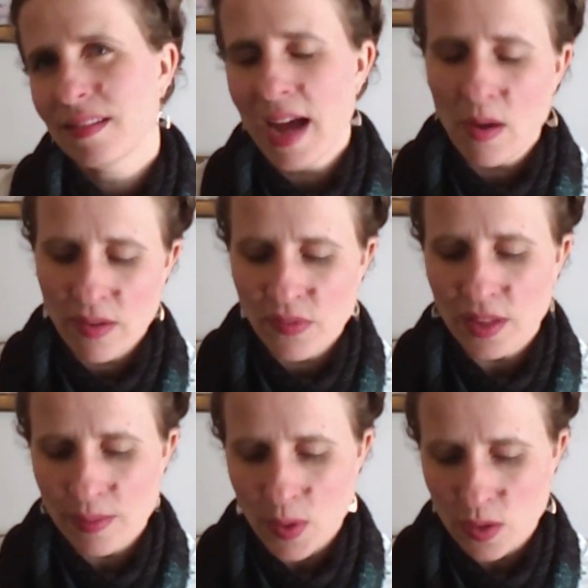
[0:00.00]
how I
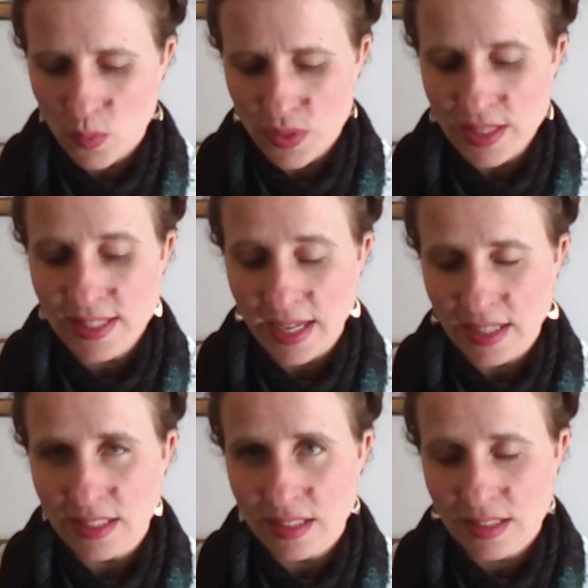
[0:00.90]
feel about it with the
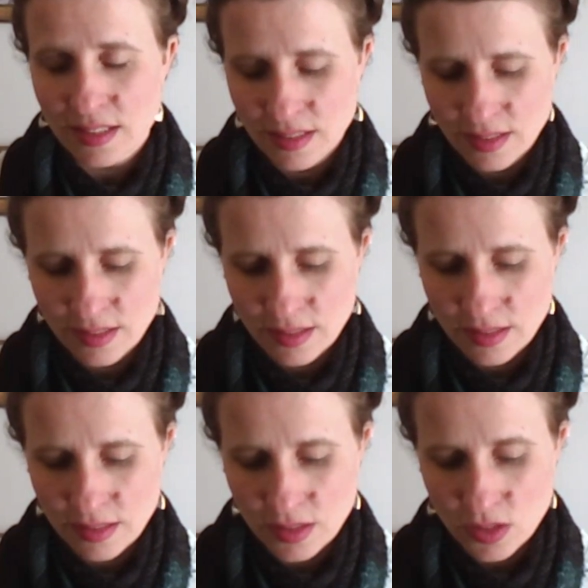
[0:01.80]
second
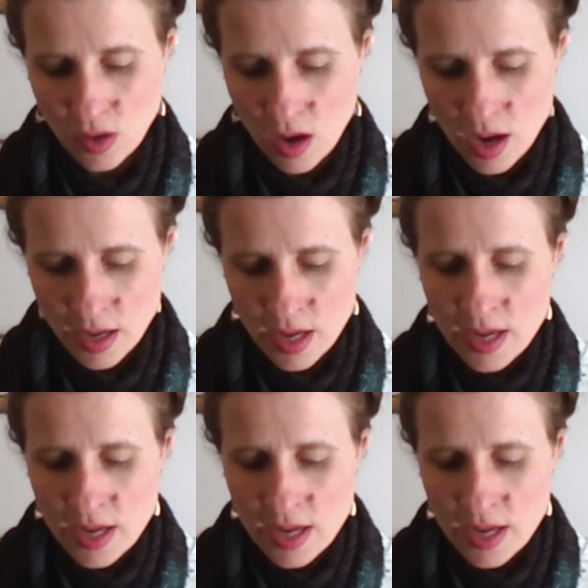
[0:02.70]
sock,